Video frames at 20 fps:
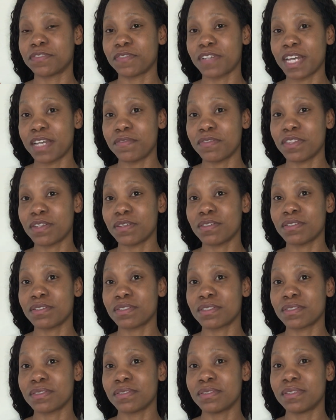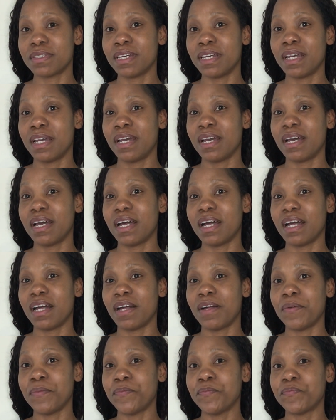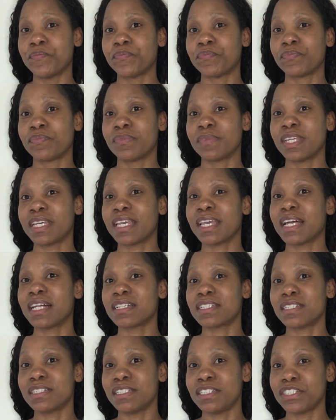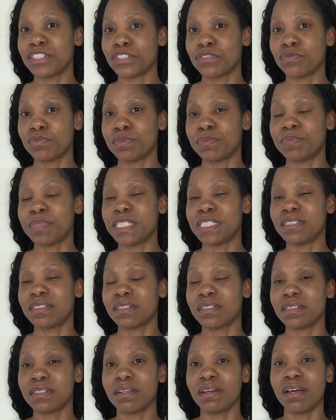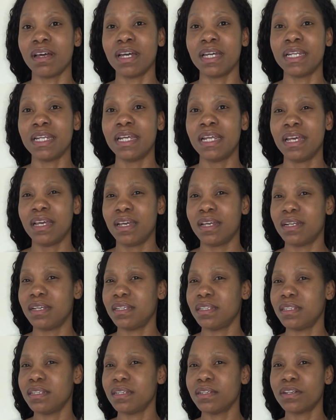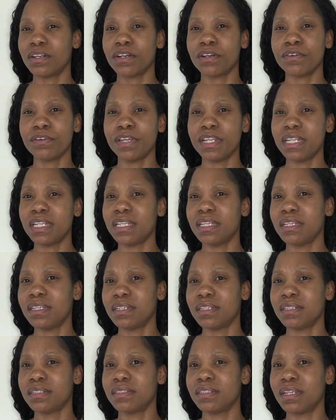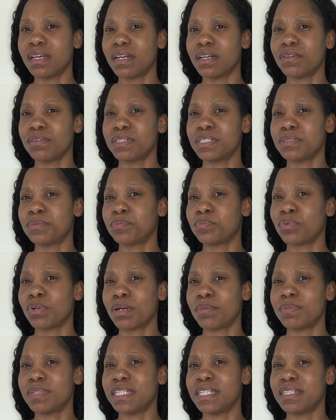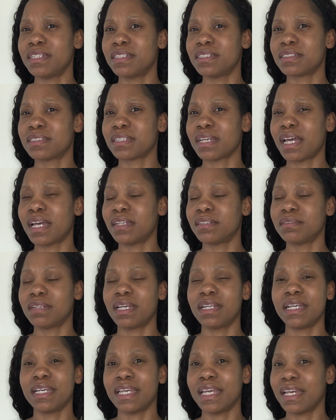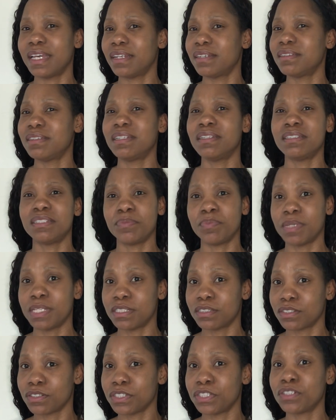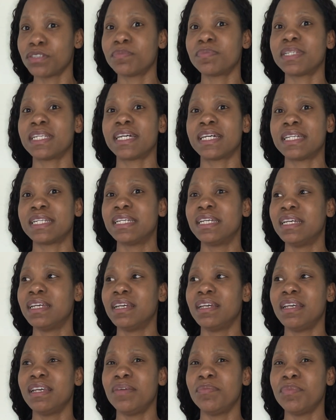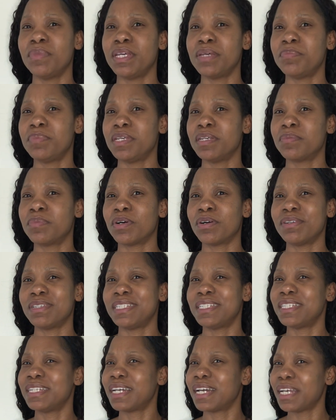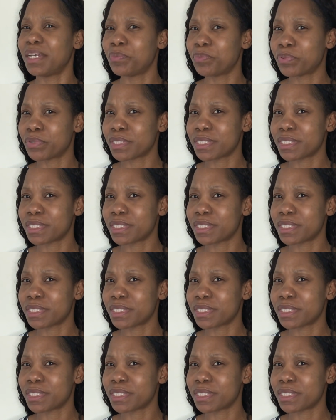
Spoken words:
5,000. The calculation would be done on, and I think currently now it probably is, and again it depends on your plan. It may be about 9%